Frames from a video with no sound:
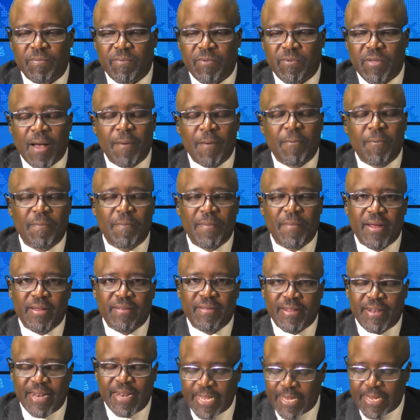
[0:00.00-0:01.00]
couple
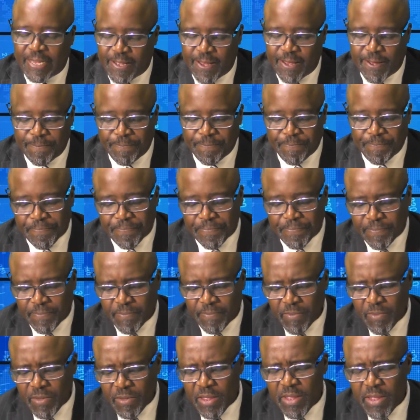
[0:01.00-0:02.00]
months later.
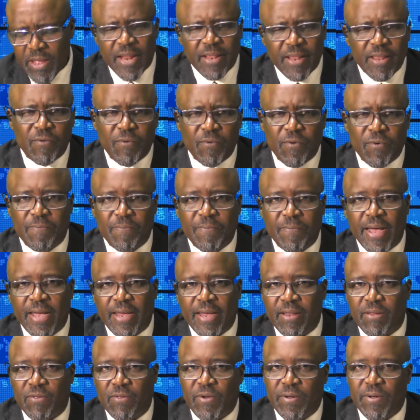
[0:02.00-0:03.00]
And this was back
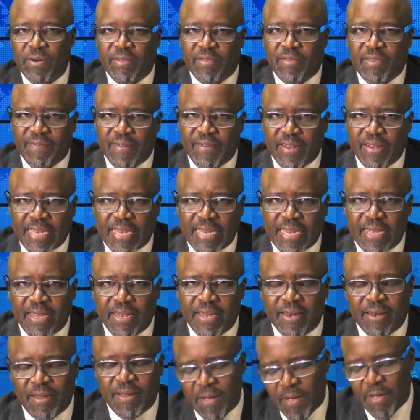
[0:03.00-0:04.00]
in
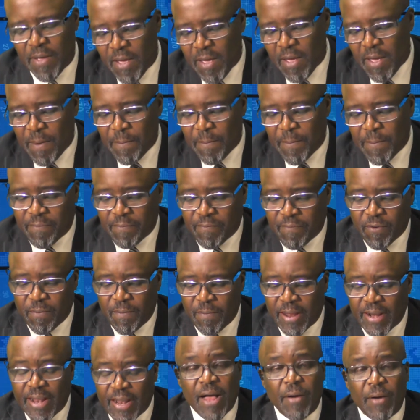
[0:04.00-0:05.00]
2017. But for
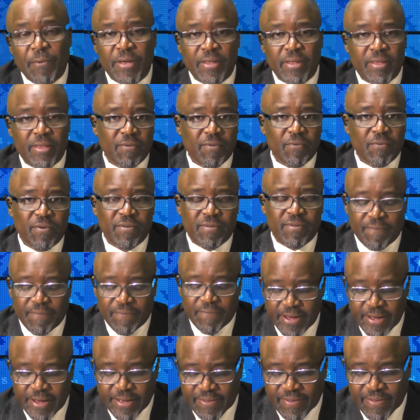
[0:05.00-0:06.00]
Malawi, this was the
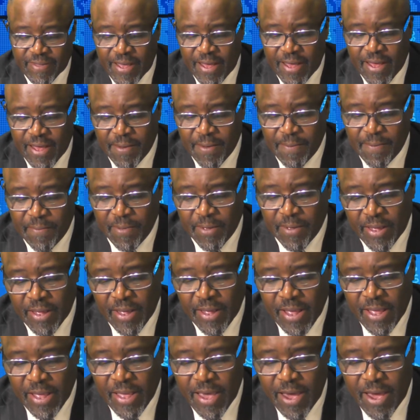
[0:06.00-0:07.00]
first time.
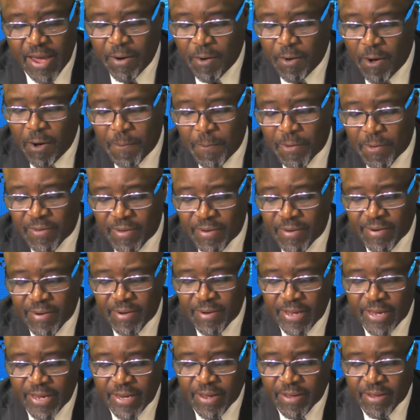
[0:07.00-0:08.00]
And opposition
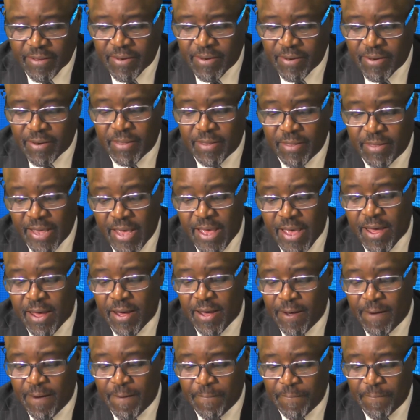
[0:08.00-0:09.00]
leaders
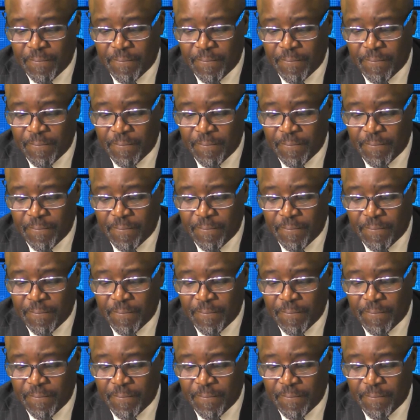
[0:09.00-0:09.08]
there